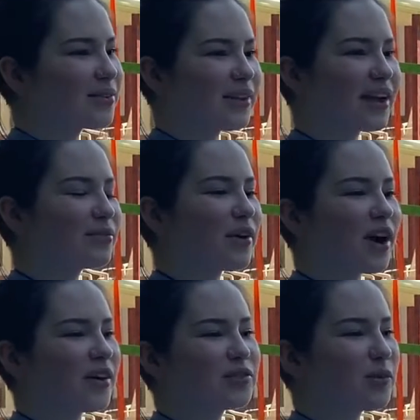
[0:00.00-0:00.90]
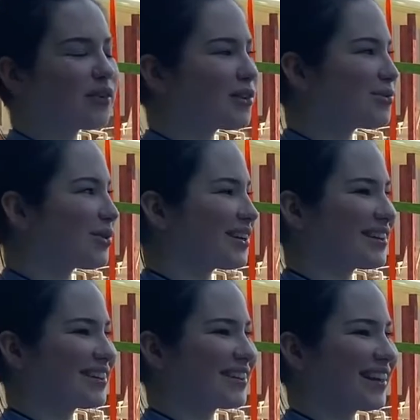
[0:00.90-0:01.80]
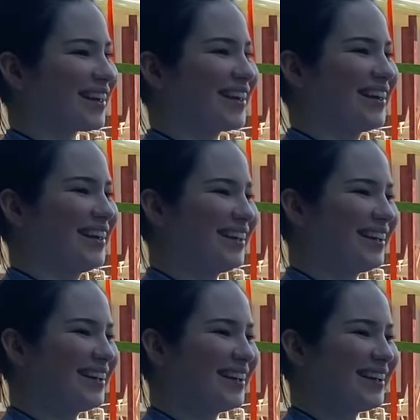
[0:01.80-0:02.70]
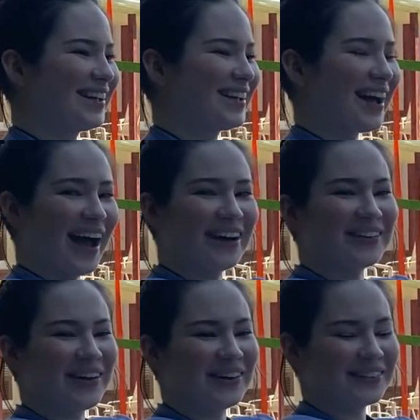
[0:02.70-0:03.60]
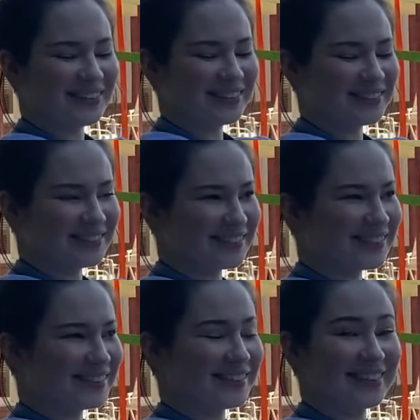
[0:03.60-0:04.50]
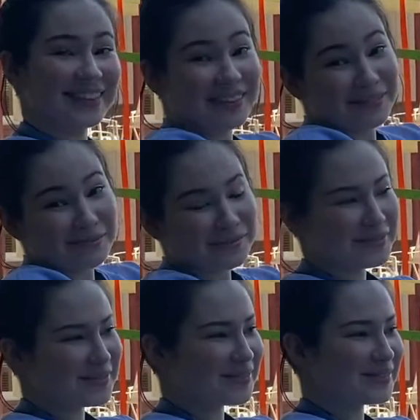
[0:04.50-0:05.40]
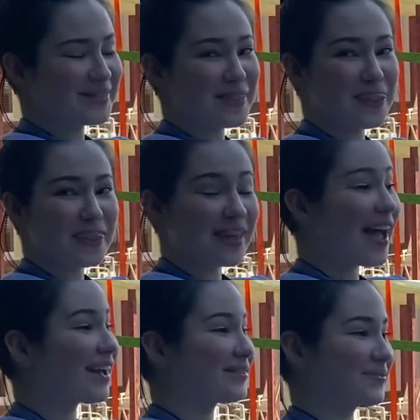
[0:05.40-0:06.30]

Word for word: Like, fuck off, do whatever you want. Like, I don't know. I, I dig it. There's not one. Yeah.